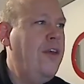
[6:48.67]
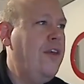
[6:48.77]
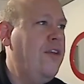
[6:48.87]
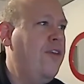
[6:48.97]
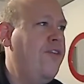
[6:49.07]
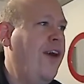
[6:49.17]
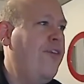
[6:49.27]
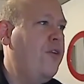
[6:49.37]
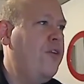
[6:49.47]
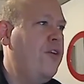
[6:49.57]
you know, if you
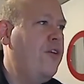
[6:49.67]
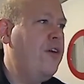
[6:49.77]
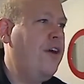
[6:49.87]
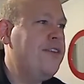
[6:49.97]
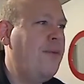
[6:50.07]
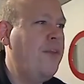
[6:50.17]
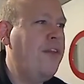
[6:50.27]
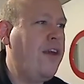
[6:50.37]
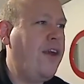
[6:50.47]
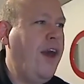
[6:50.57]
have a you know
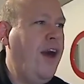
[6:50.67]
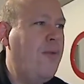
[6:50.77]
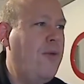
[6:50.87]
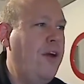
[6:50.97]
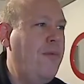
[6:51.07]
something like a camera,